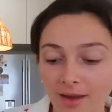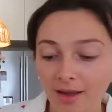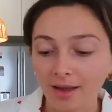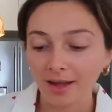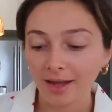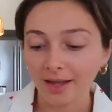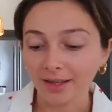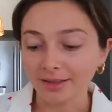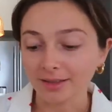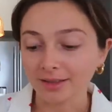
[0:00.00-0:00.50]

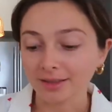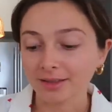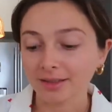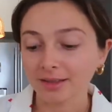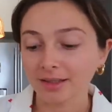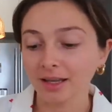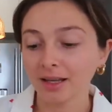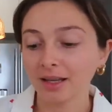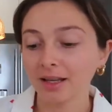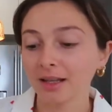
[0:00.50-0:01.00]

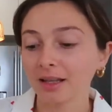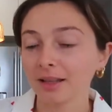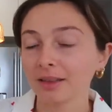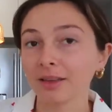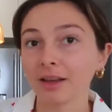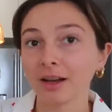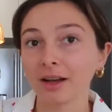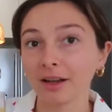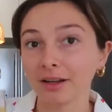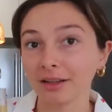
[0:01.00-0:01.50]
hence
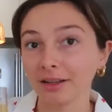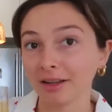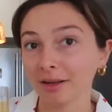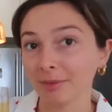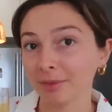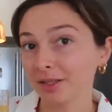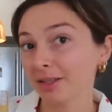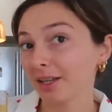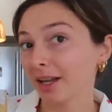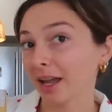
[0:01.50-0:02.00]
the honey
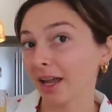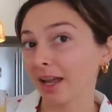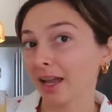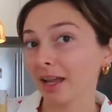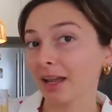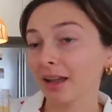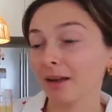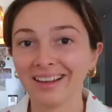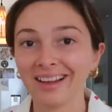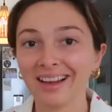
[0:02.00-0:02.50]
lemon
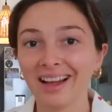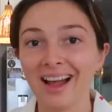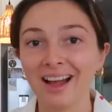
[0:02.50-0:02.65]
tea.